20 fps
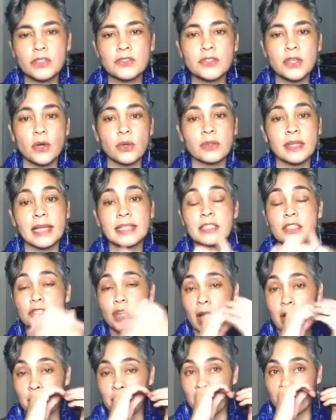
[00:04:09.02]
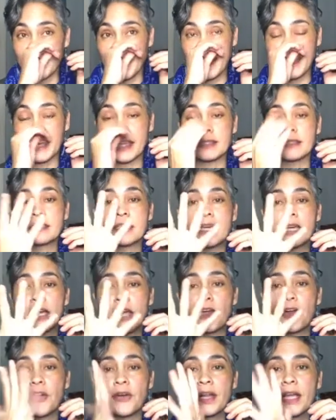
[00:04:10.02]
So let's talk about the hands.
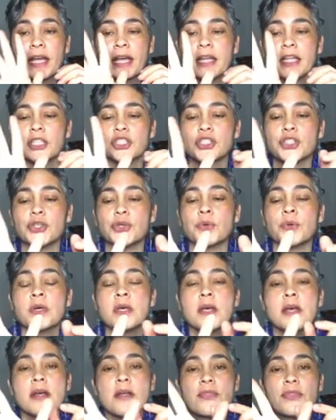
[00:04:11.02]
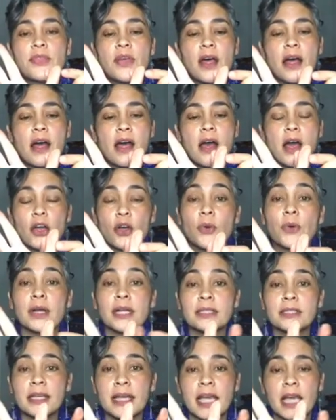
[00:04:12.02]
Like I already got into,
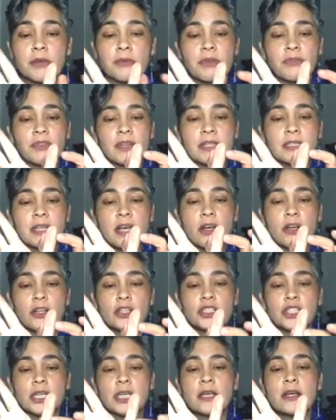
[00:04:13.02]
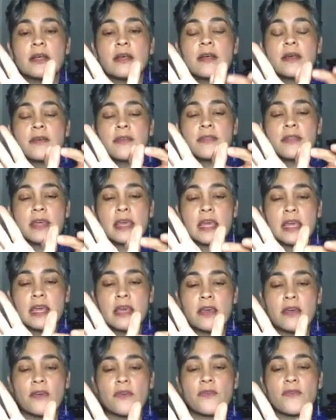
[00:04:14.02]
according to hand reflexology,
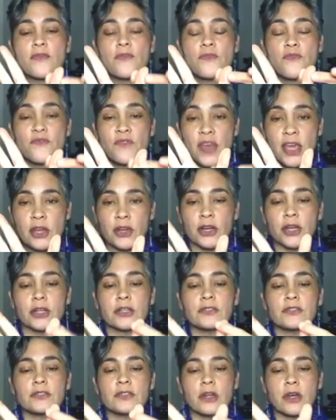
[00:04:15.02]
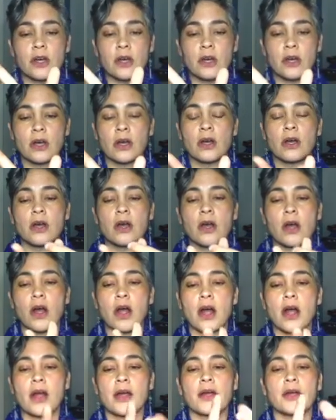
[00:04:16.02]
the fingers
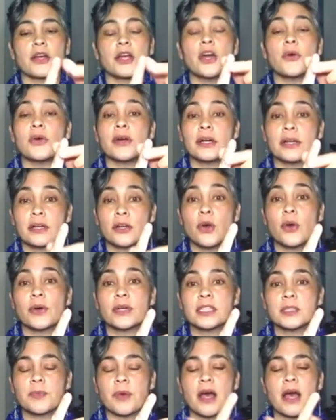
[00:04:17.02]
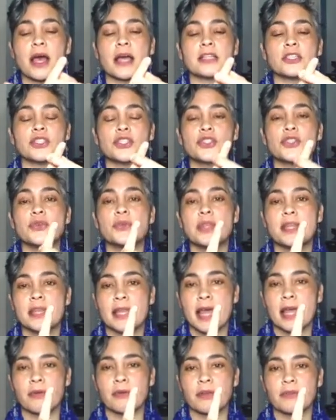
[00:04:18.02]
correspond to the
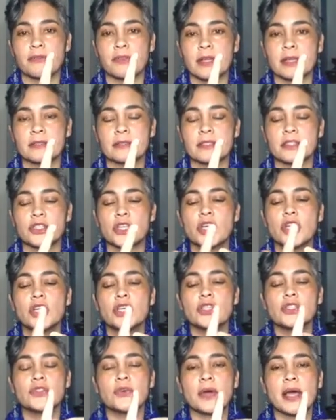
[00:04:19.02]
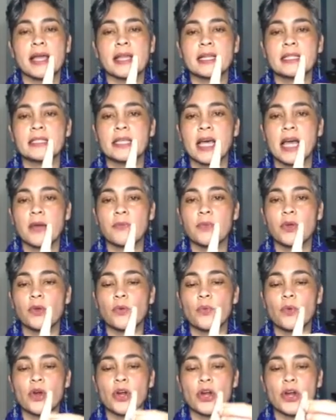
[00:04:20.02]
neck reflexes. So anytime
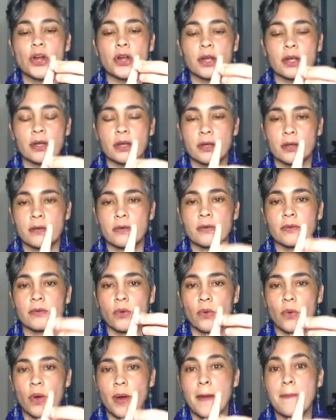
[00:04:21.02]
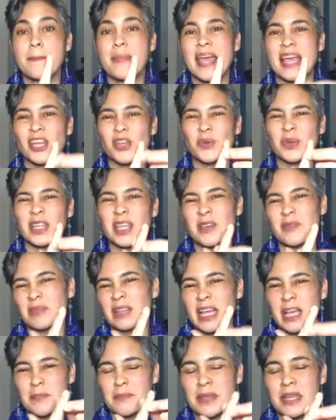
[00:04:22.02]
we work or manually
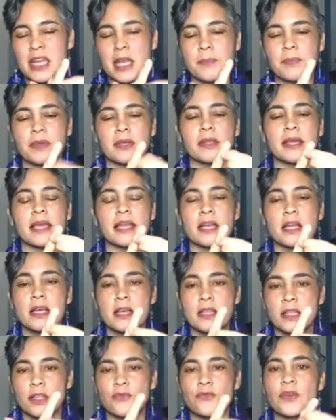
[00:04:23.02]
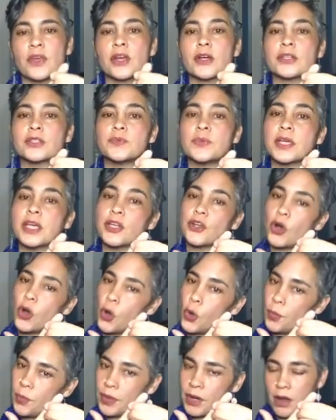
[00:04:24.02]
manipulate the fingers, we can
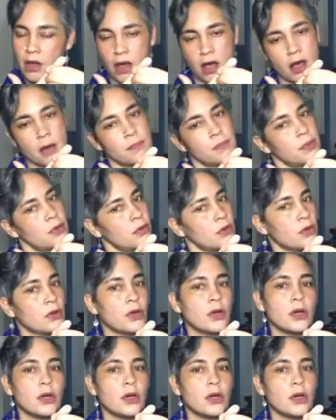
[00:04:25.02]
open up,